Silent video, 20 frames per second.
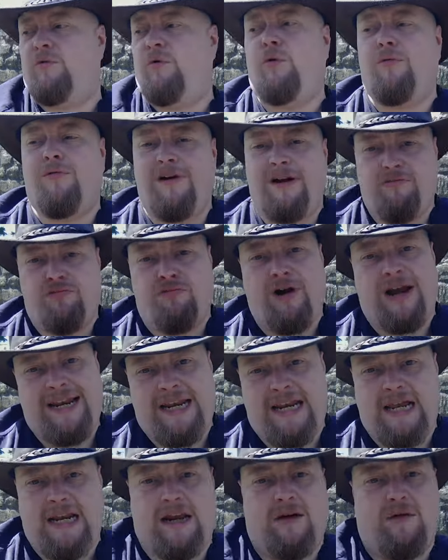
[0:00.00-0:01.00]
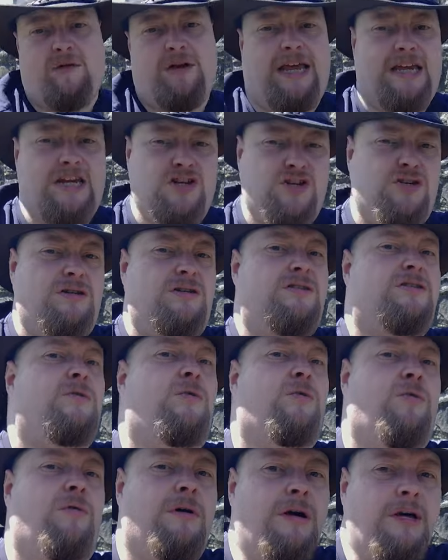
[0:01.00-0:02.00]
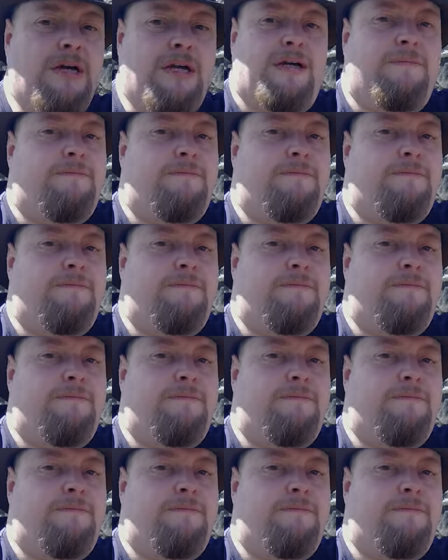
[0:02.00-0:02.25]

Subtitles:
or in raining locations or,